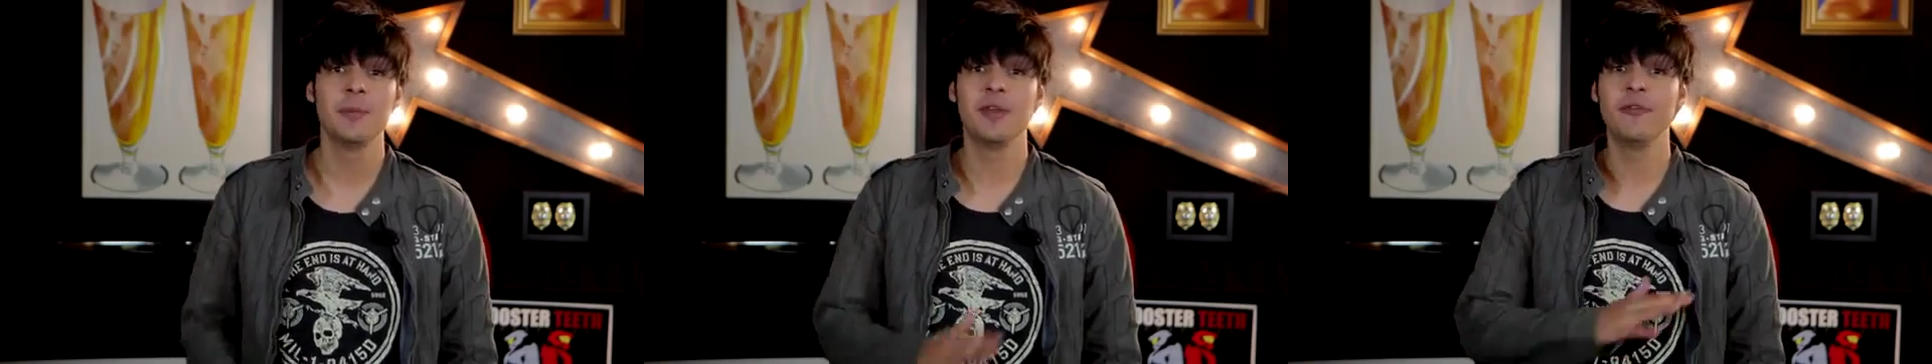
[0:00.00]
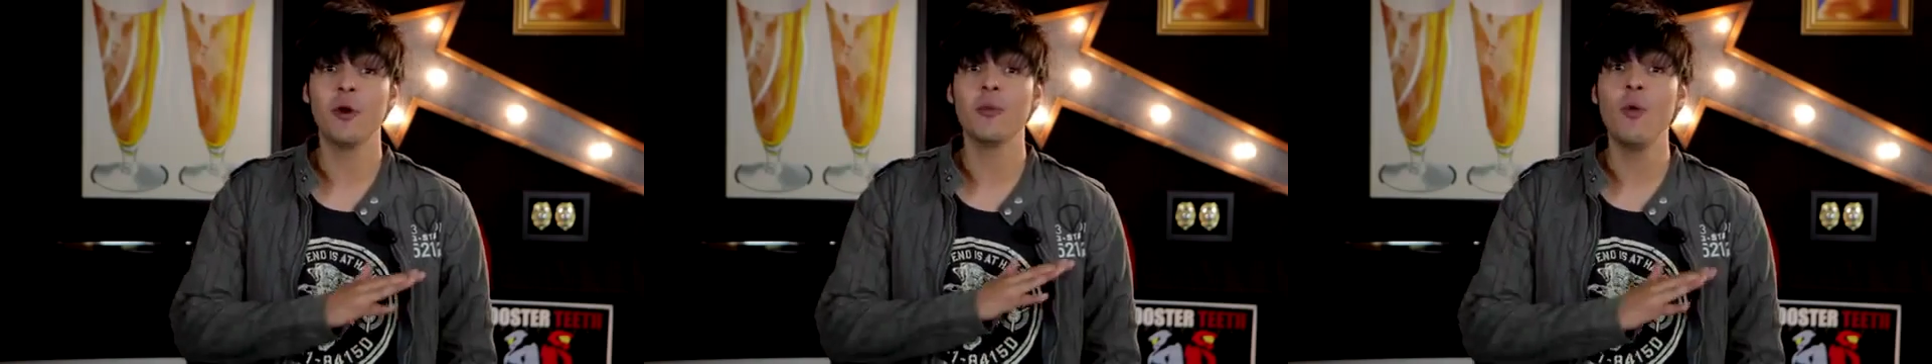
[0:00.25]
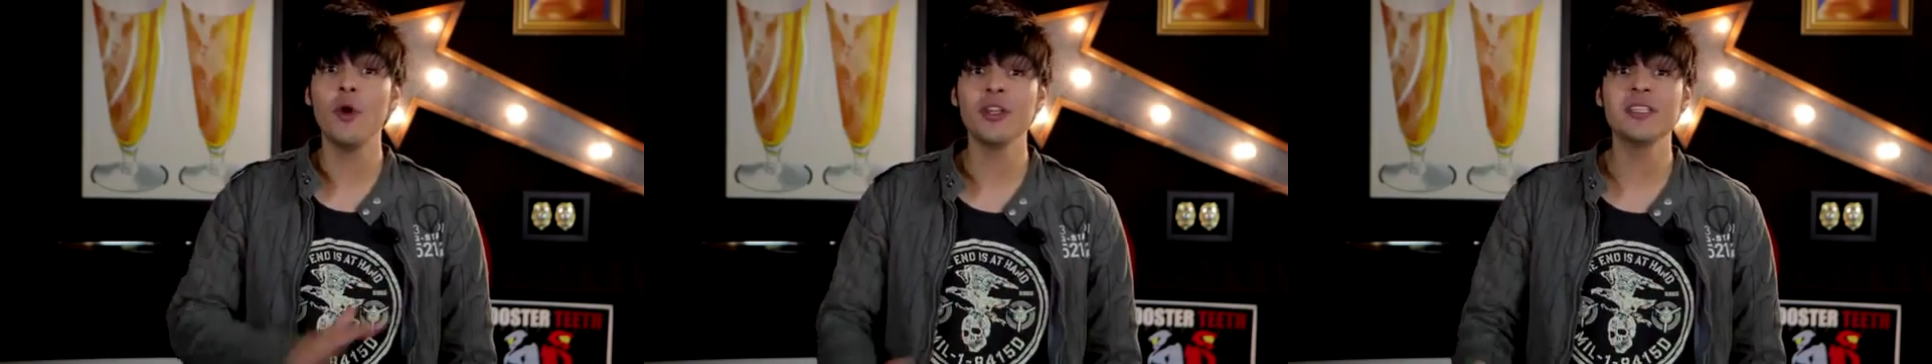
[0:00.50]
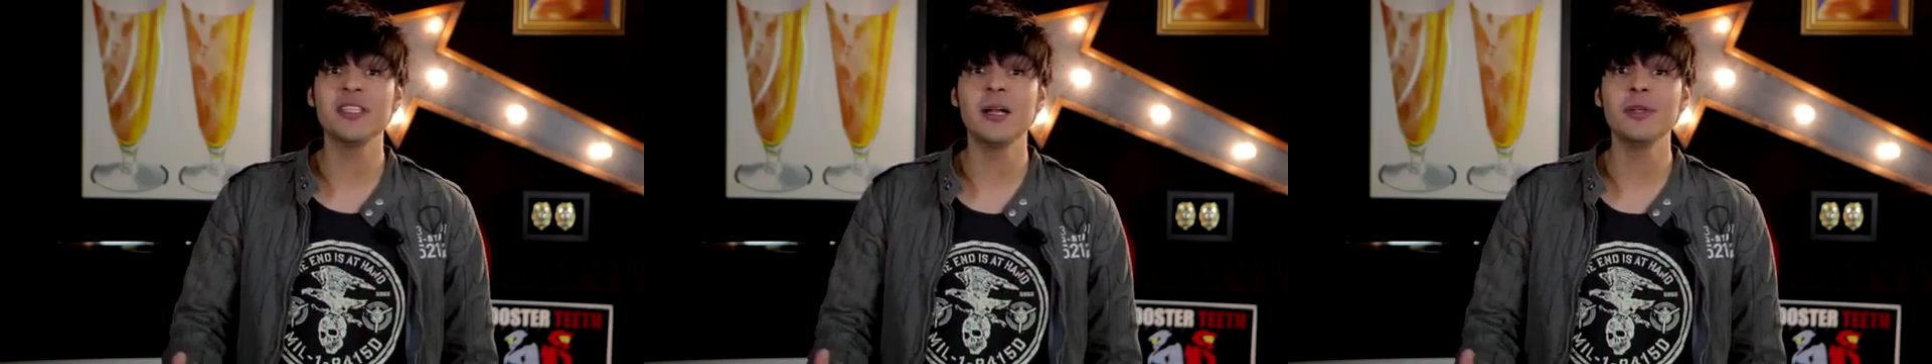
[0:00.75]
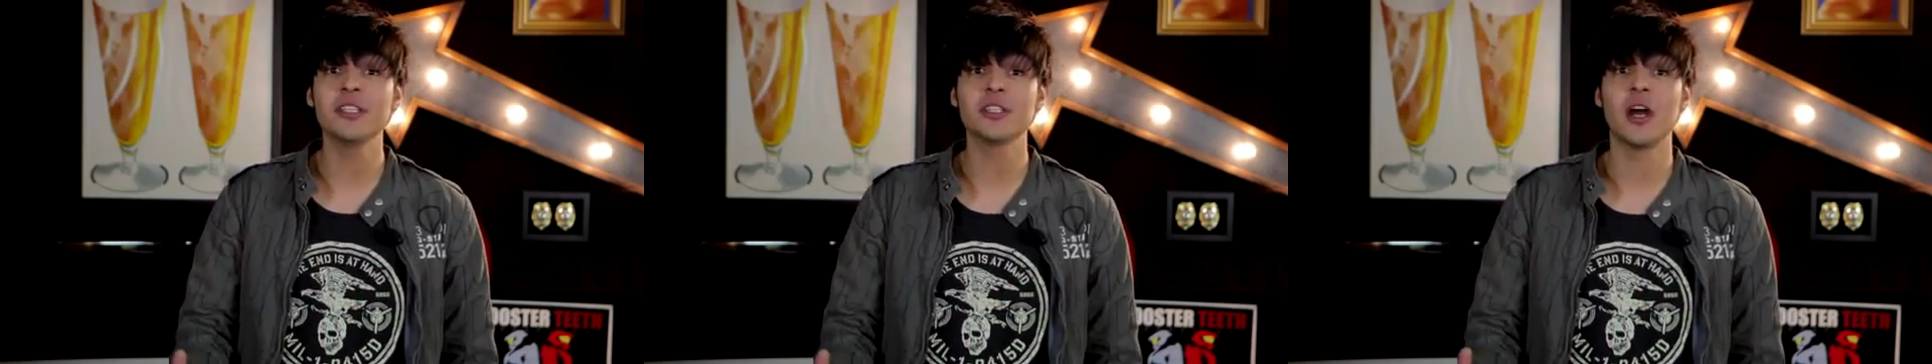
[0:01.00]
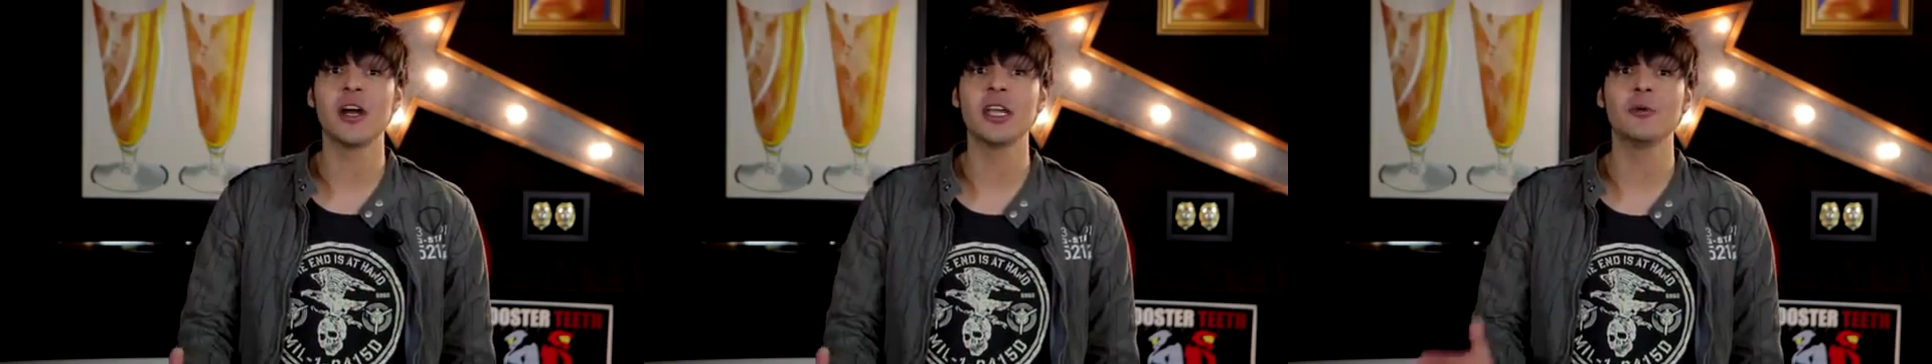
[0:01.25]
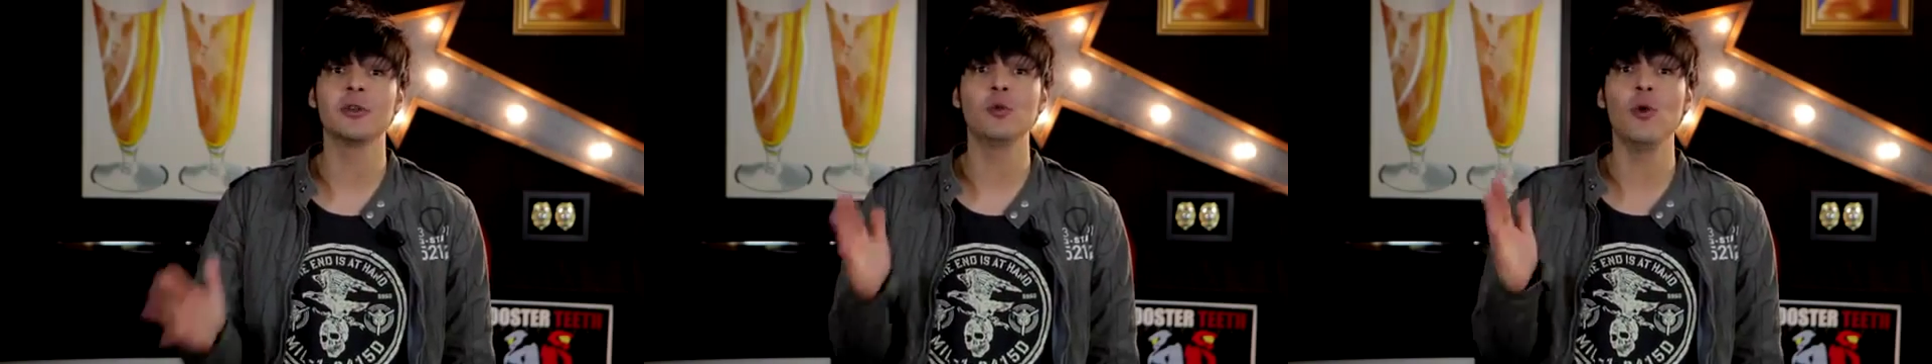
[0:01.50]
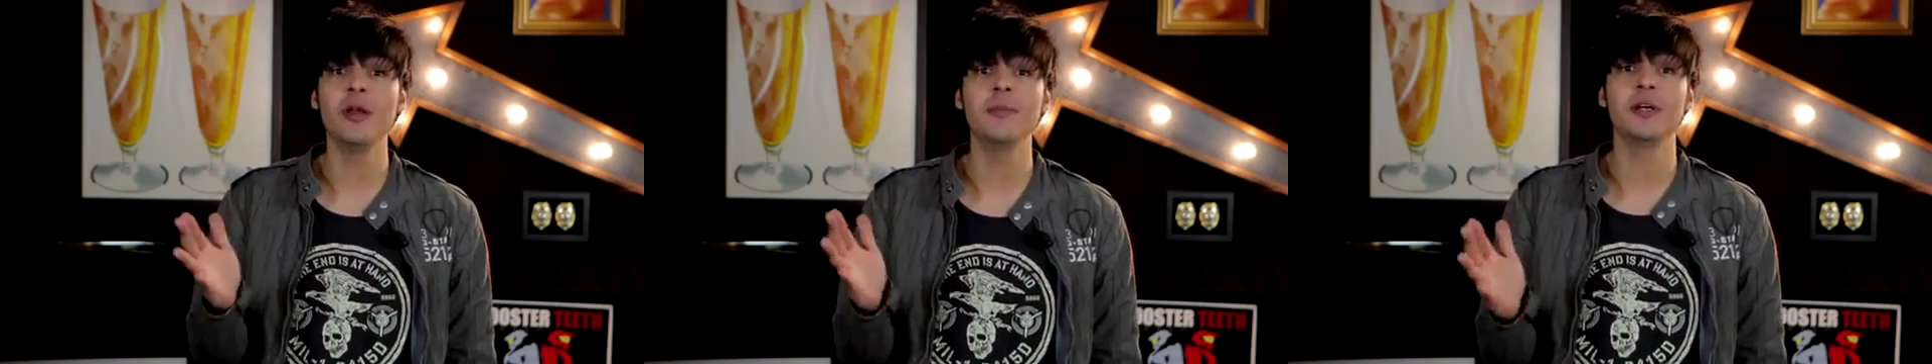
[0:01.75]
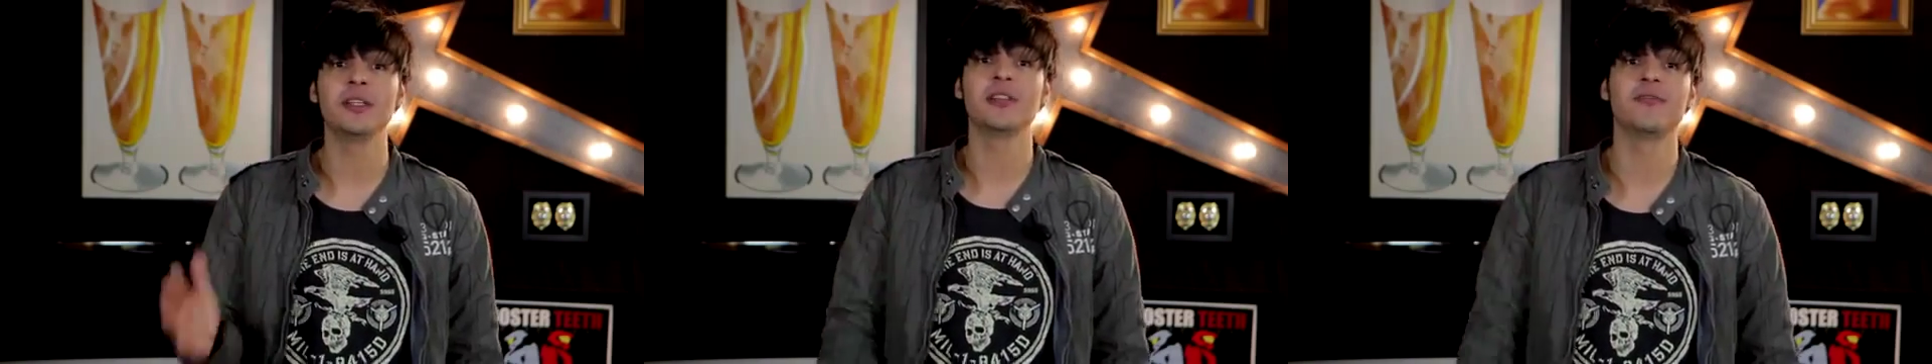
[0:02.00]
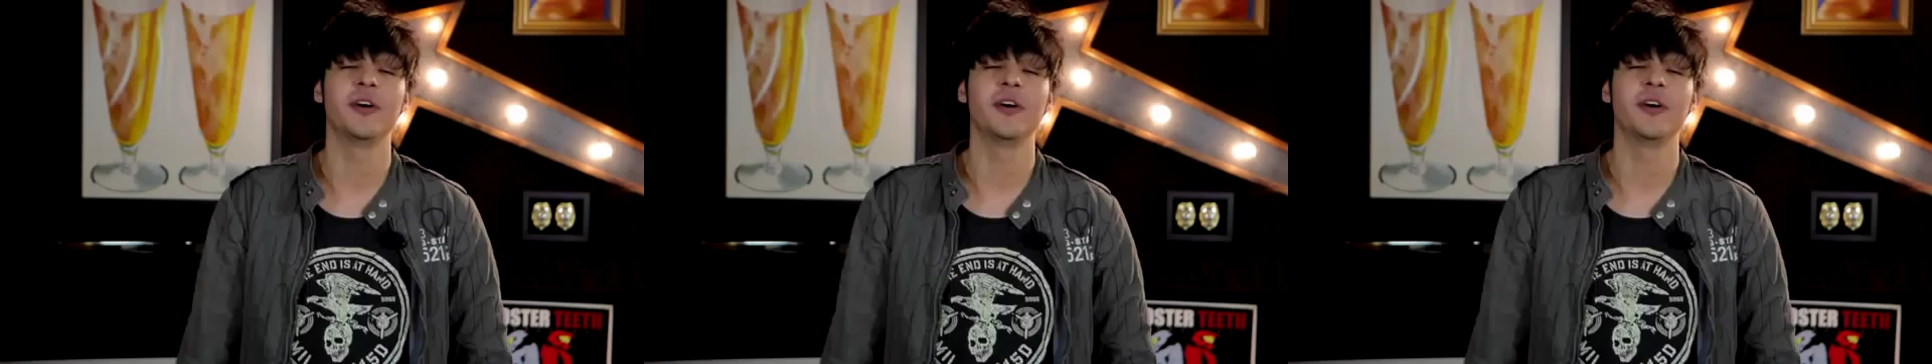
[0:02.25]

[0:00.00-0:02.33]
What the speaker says: before more than doubling the target with $1 million in